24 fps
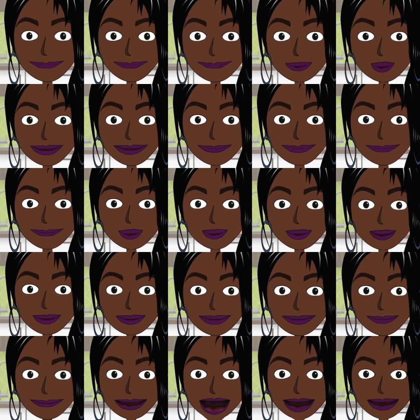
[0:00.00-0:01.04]
learn more
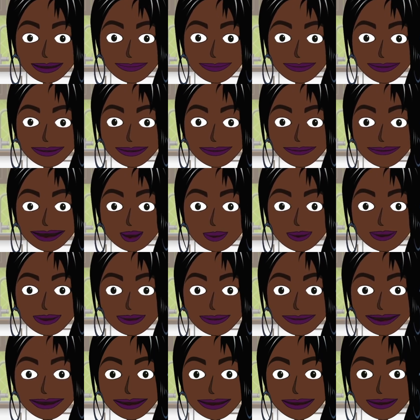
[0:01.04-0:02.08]
about how to
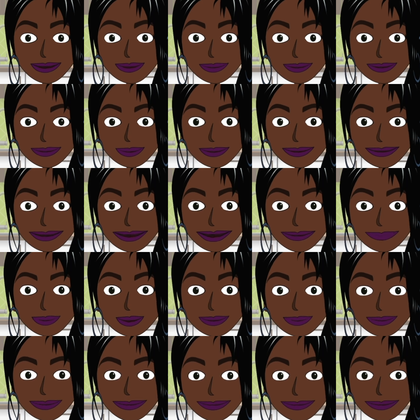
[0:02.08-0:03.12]
use essential oils for
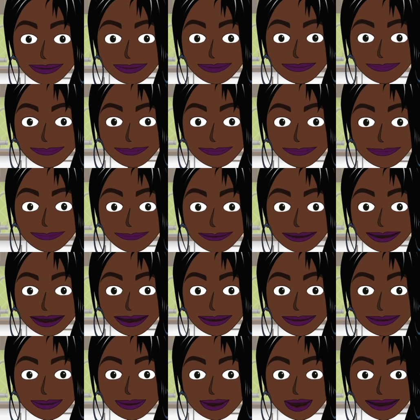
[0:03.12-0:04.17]
hair growth,
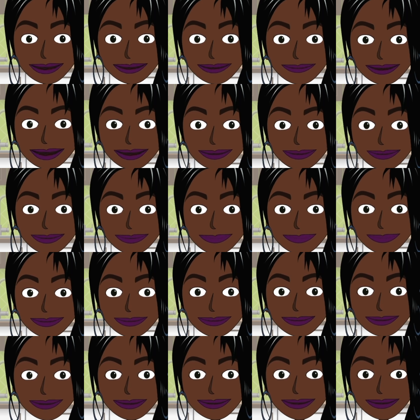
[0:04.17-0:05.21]
click the tab above
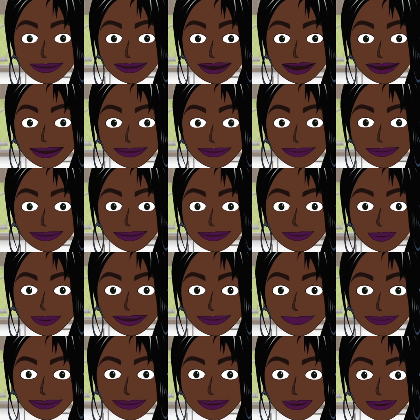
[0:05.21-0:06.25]
or the link in the
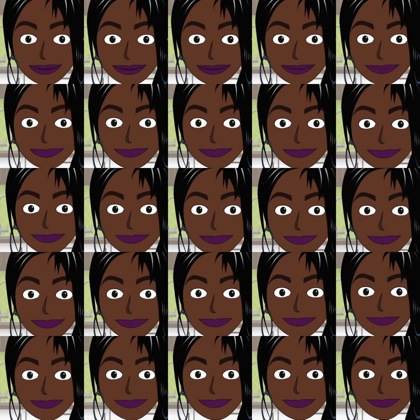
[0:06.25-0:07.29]
description.
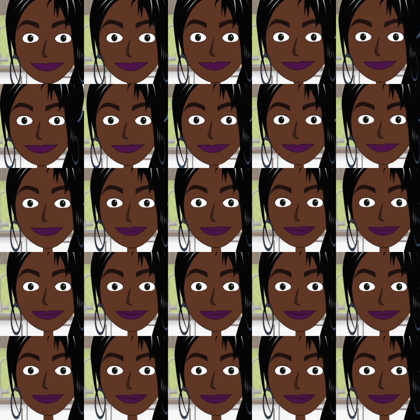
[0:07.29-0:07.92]
The